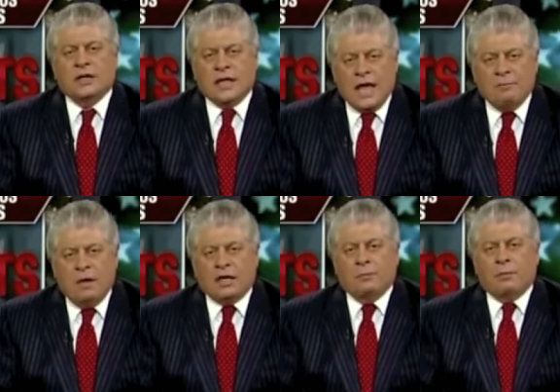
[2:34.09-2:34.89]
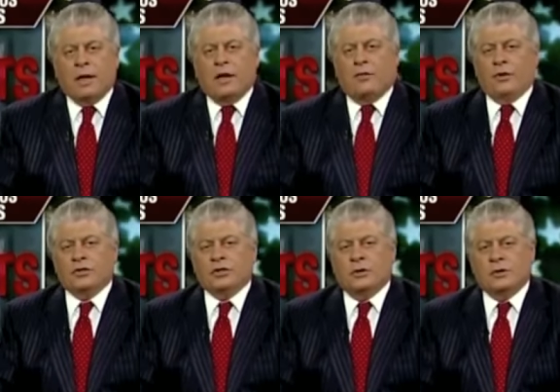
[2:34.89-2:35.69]
It can make you buy health
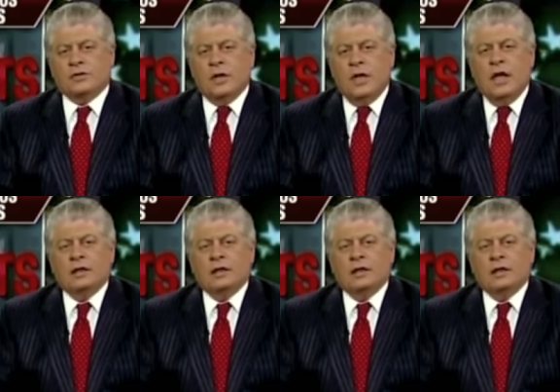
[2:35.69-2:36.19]
insurance.